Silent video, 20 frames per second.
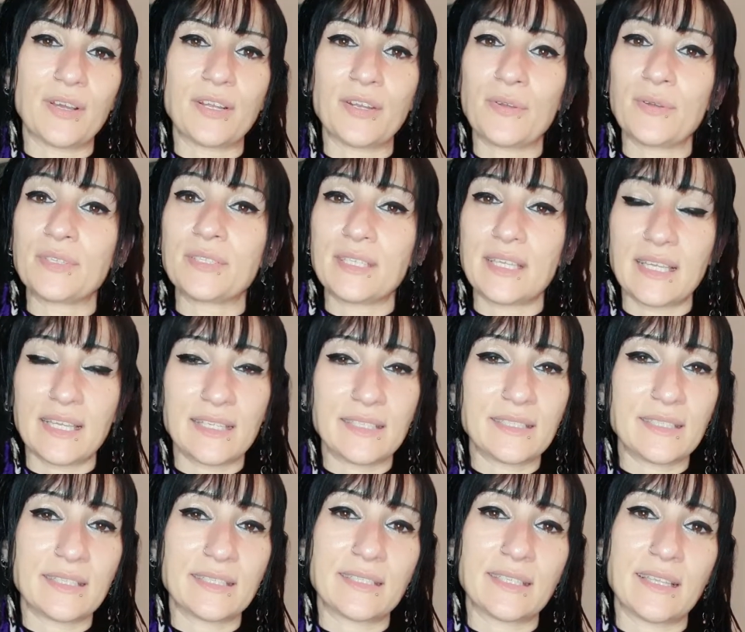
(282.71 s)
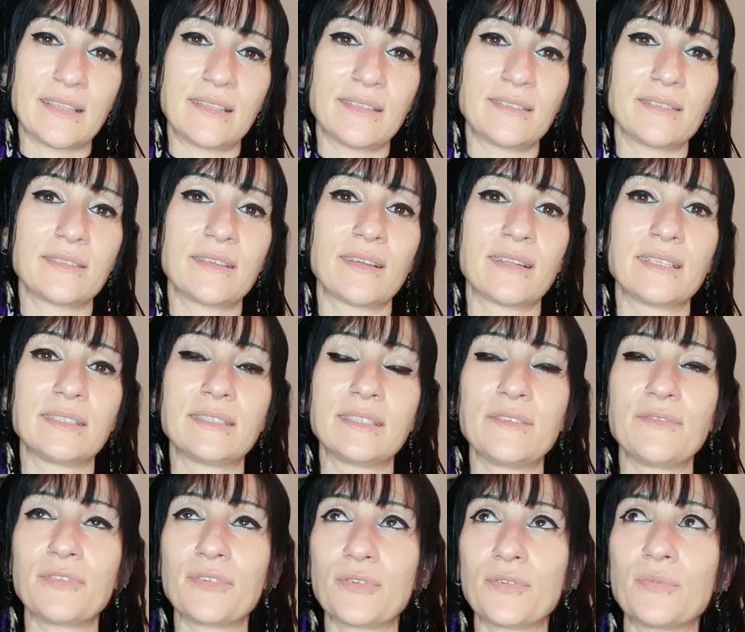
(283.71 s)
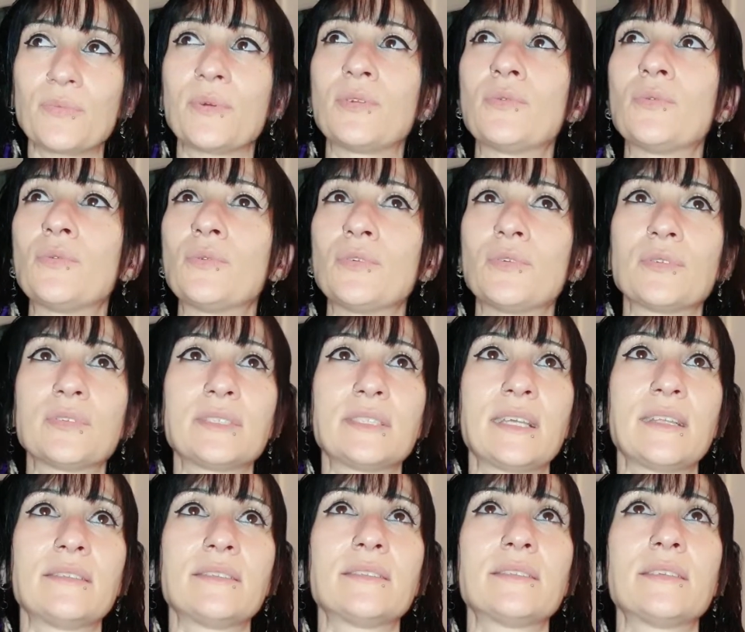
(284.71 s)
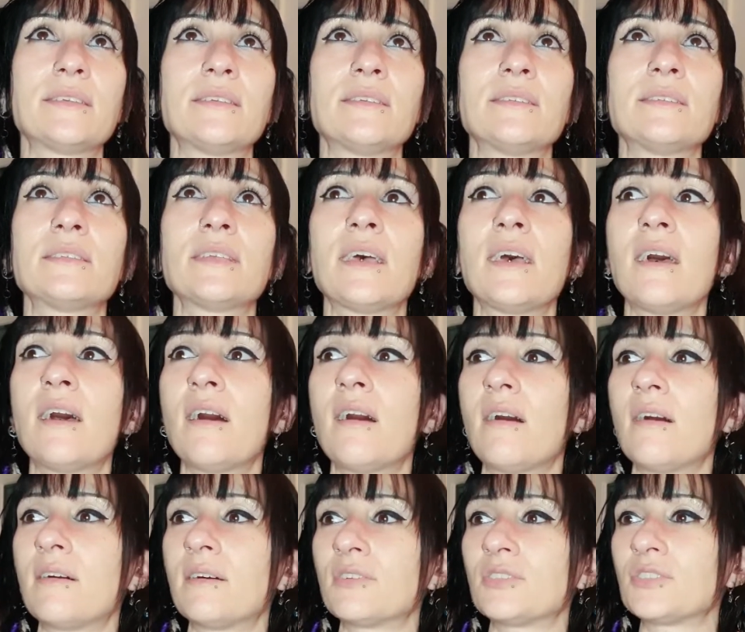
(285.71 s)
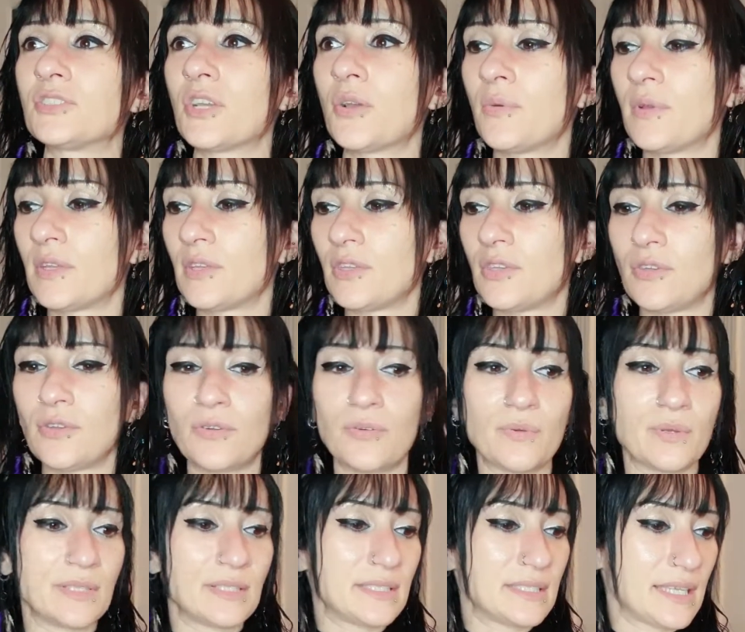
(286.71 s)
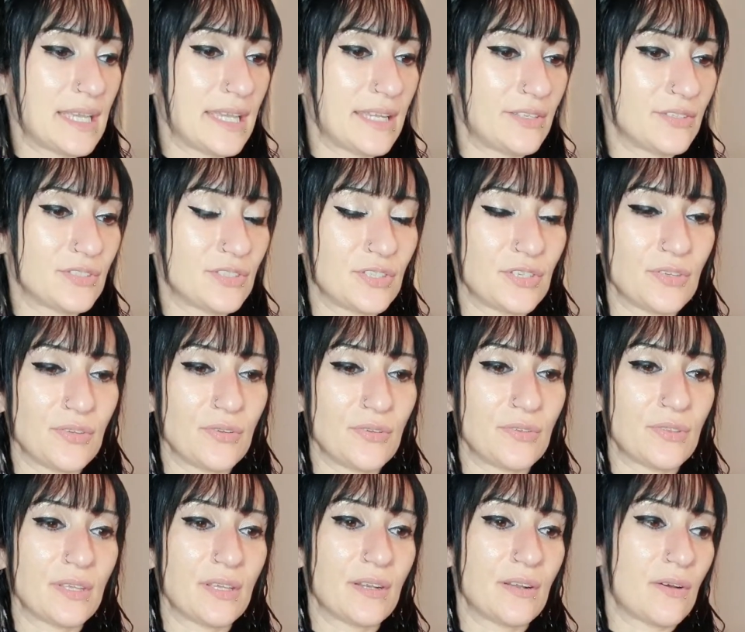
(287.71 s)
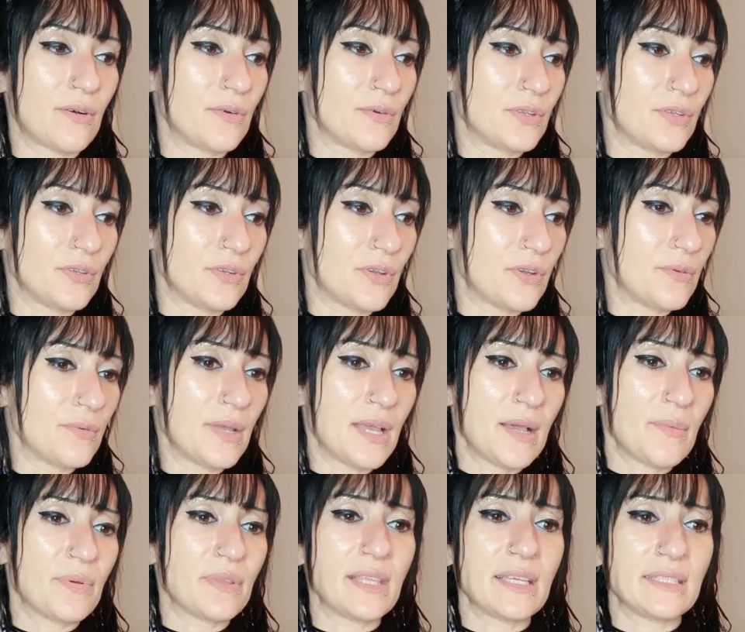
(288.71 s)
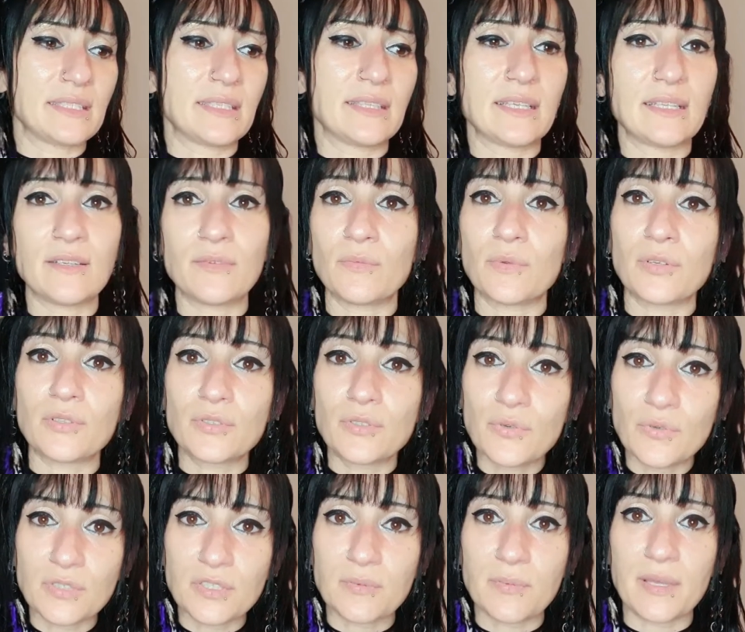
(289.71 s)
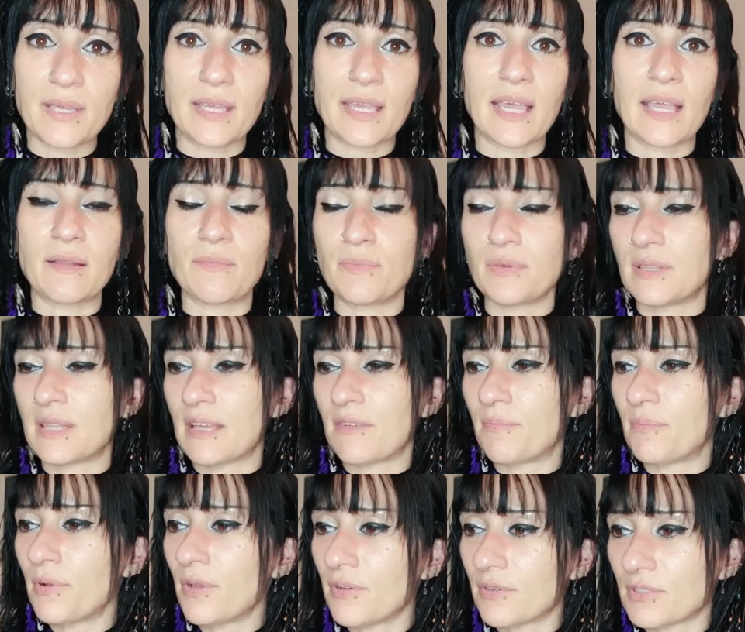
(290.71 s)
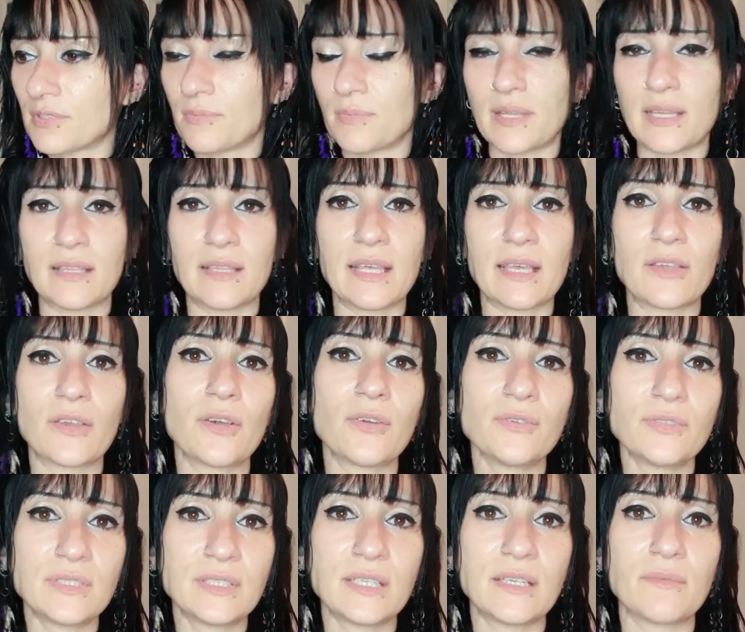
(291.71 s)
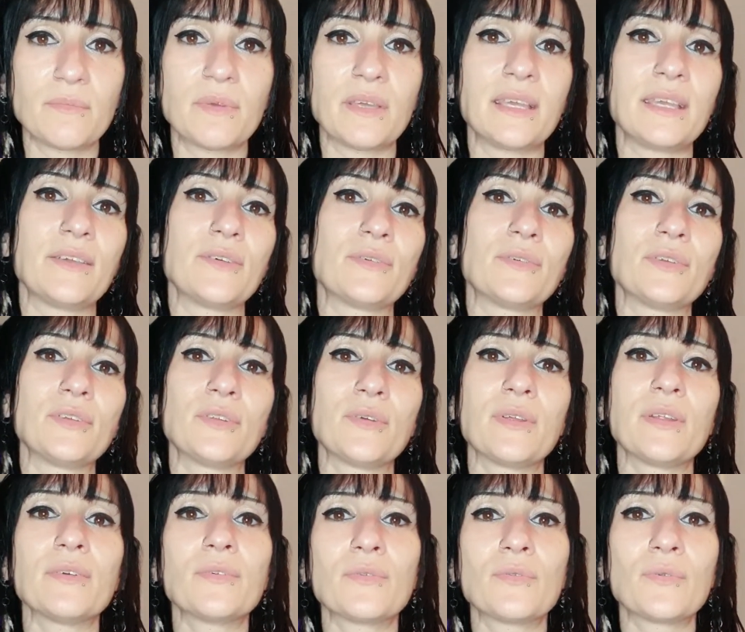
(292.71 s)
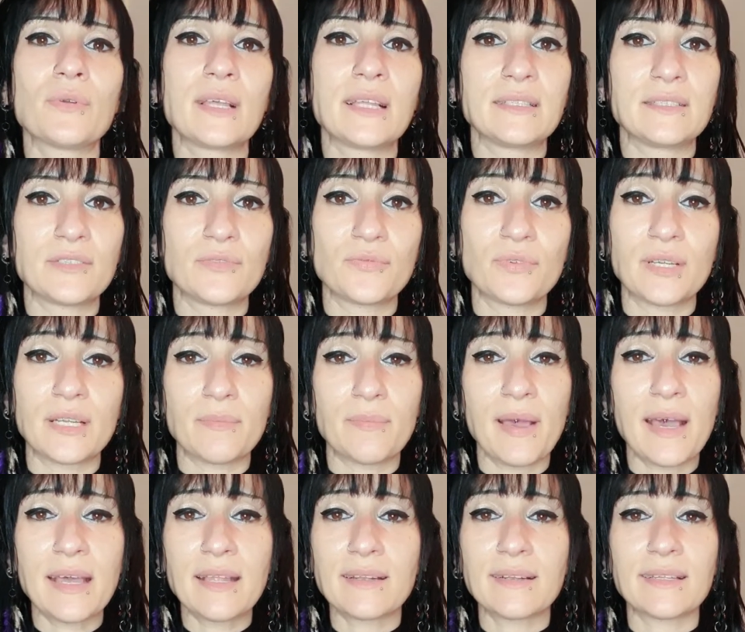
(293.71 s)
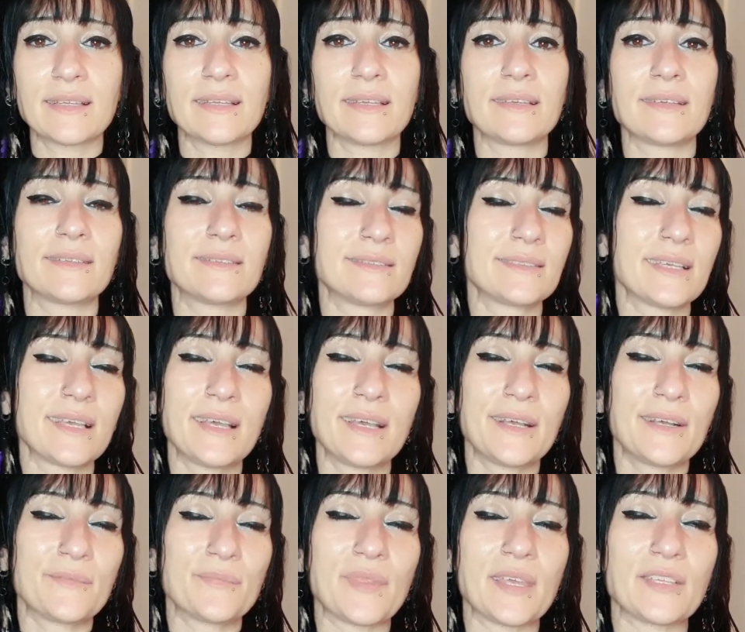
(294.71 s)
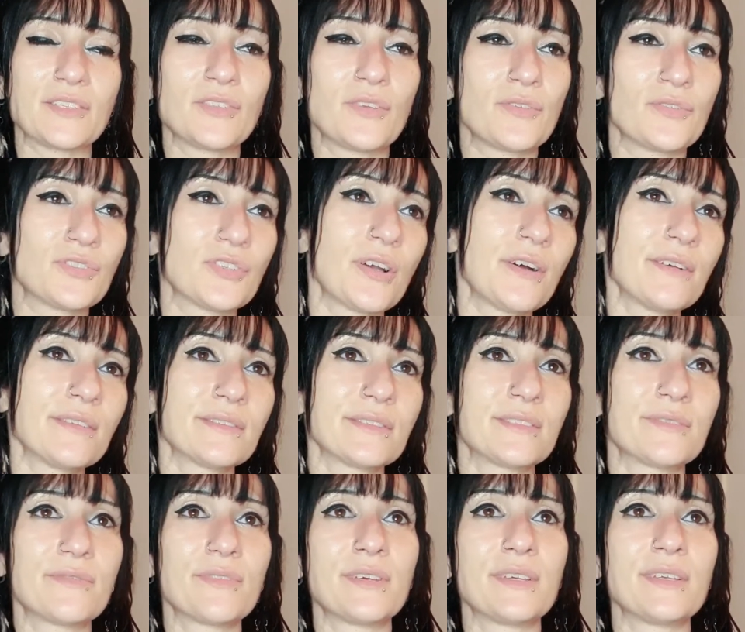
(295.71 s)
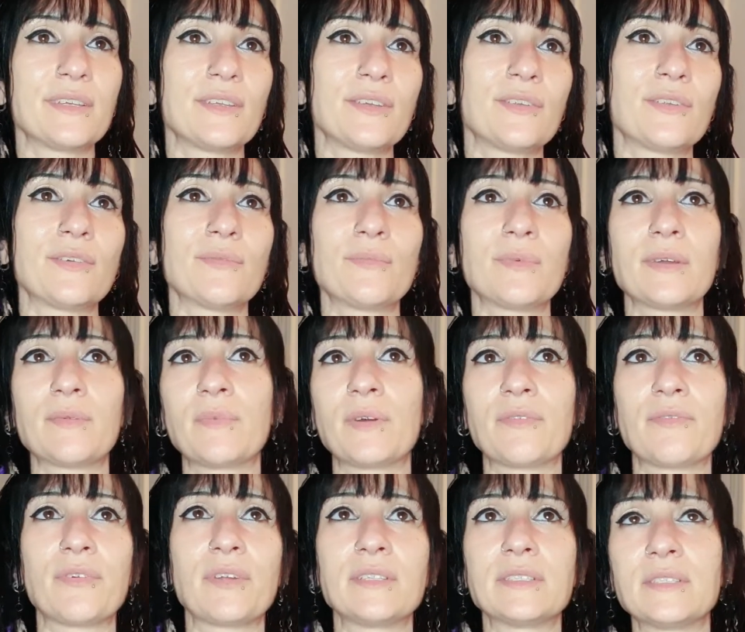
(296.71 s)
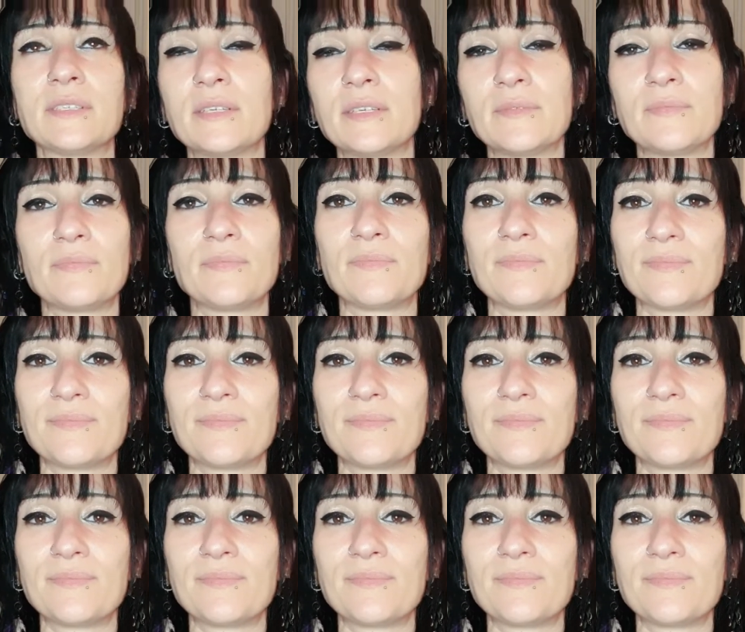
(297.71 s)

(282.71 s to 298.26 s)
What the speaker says: I know it's easier said than done. It's difficult when all your senses are showing you and saying to you that, oh, you know, but they said they didn't want to talk to me again, but they've blocked me, they're ghosting me, or, you know, it all ended really badly and there's no chance for, you know, my friend to